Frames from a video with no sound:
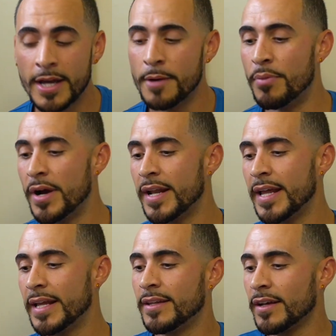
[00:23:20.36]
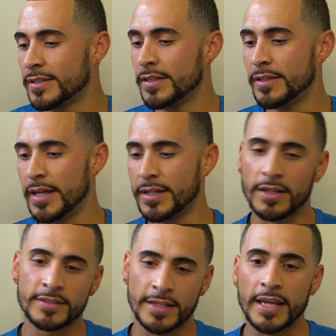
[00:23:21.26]
But it
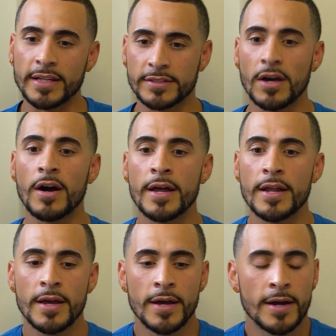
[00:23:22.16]
doesn't get taught,